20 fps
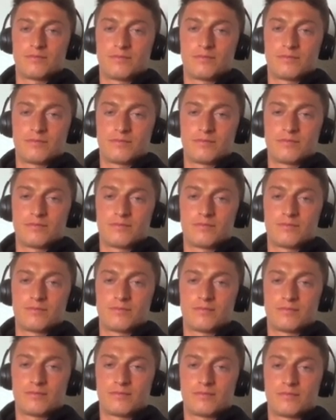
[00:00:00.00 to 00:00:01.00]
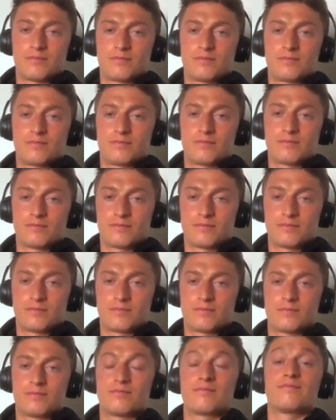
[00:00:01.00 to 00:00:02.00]

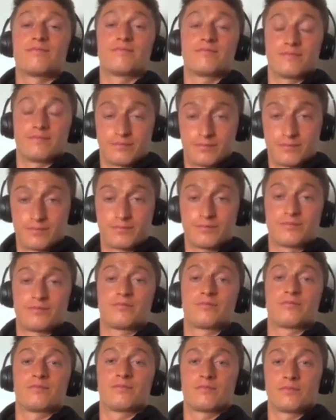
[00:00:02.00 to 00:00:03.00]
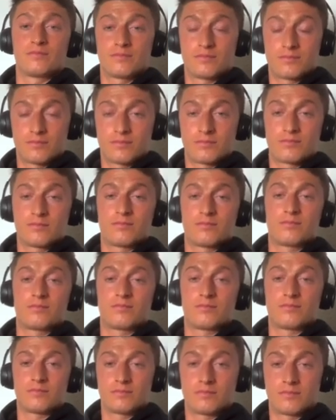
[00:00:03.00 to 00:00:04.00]

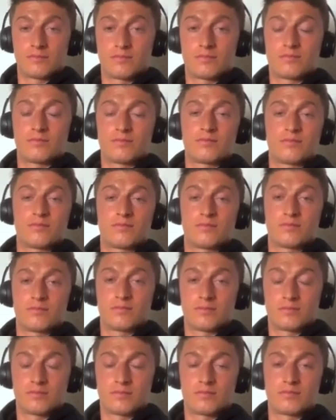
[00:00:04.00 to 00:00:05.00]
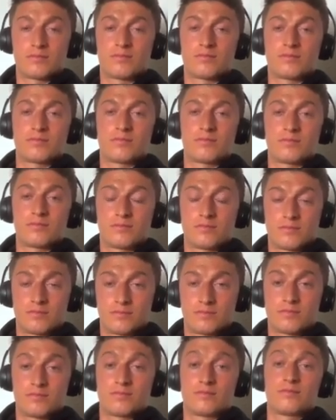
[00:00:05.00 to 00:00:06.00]

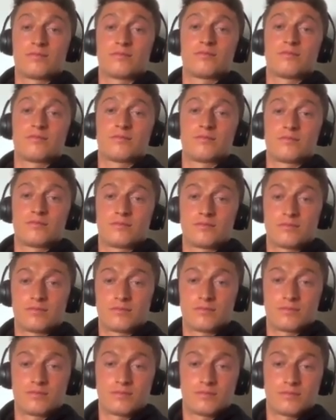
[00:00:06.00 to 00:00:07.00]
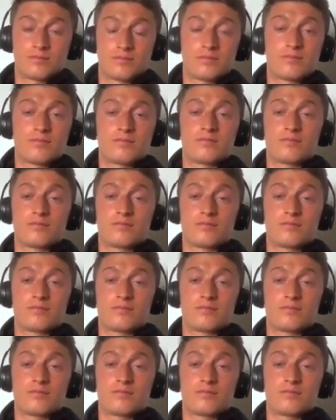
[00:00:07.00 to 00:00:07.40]
(silent)